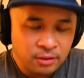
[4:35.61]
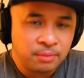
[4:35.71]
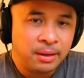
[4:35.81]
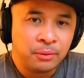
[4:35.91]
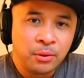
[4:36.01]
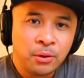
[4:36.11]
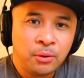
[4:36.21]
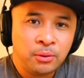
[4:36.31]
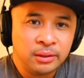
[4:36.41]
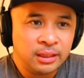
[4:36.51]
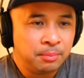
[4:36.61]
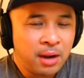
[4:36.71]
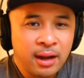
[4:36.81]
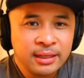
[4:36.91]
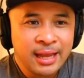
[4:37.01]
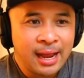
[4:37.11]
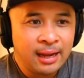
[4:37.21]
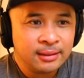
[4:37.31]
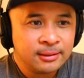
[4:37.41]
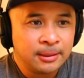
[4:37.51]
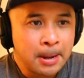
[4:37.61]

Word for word: with my role and the podcast.